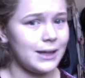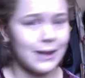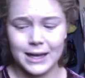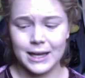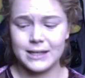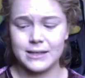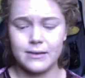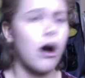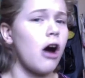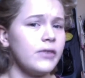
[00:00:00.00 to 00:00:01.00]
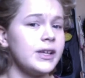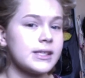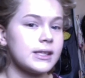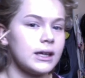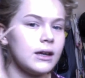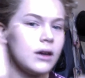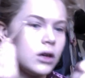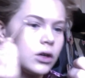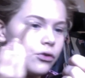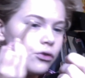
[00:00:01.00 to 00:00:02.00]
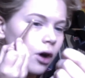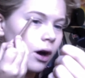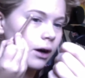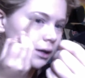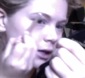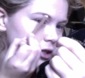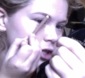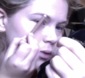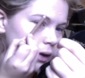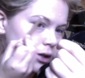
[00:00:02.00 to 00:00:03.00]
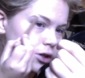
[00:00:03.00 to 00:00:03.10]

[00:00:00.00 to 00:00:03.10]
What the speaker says: Like, it's obviously not gonna do it.